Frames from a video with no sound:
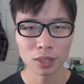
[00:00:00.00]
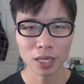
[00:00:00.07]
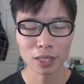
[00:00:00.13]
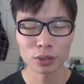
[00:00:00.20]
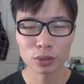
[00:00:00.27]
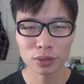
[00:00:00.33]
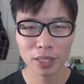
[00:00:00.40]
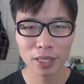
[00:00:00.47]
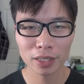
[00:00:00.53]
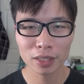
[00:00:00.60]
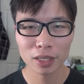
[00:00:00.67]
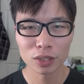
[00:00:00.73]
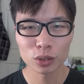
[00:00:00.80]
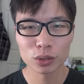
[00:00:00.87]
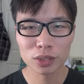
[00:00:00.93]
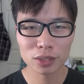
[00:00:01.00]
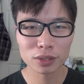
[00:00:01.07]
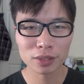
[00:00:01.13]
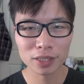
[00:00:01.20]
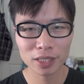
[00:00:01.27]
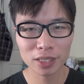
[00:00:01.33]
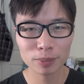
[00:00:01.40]
And today, using the
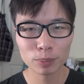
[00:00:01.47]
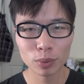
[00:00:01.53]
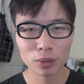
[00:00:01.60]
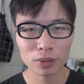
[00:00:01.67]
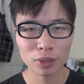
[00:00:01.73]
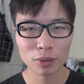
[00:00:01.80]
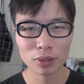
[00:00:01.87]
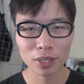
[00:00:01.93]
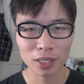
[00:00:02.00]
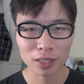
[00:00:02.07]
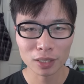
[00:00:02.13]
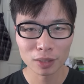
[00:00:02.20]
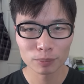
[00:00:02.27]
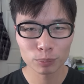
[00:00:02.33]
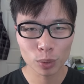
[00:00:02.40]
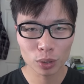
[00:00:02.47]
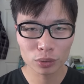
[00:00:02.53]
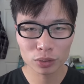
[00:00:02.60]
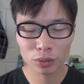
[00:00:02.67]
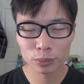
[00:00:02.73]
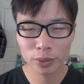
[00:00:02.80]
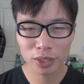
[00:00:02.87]
keyboard, they were like, burn
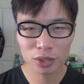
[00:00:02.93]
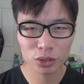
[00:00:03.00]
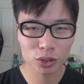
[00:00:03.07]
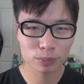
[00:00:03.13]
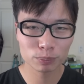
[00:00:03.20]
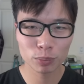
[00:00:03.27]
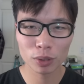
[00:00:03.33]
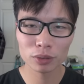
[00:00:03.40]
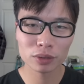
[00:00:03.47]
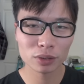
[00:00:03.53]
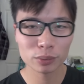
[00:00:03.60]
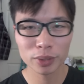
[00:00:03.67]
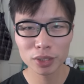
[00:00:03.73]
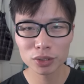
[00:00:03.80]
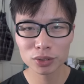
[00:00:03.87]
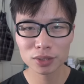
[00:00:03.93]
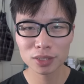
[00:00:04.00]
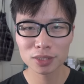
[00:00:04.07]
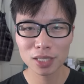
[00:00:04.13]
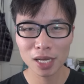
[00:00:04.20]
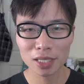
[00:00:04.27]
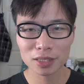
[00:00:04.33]
the rich,
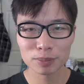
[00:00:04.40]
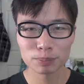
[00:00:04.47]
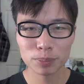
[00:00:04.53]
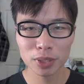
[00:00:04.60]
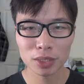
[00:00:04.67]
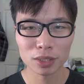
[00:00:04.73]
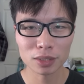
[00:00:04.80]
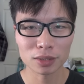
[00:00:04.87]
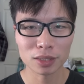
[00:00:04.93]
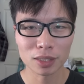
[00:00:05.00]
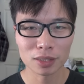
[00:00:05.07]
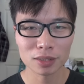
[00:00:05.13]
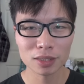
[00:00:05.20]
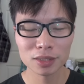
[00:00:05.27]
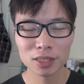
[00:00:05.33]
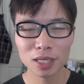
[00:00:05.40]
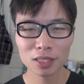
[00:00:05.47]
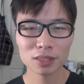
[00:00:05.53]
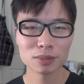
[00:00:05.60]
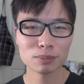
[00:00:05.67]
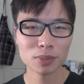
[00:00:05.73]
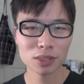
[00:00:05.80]
this guy is bigot, this guy
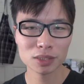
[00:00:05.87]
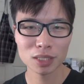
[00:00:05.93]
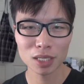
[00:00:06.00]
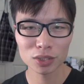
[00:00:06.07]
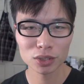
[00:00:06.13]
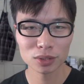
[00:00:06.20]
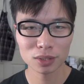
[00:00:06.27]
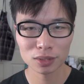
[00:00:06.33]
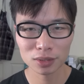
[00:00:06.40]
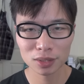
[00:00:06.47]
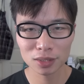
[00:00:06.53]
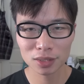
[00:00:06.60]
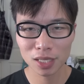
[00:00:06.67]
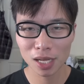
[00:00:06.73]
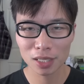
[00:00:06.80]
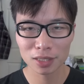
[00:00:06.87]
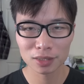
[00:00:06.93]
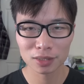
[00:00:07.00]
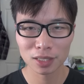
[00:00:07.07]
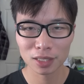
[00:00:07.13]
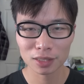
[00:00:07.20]
is misogynist, this guy is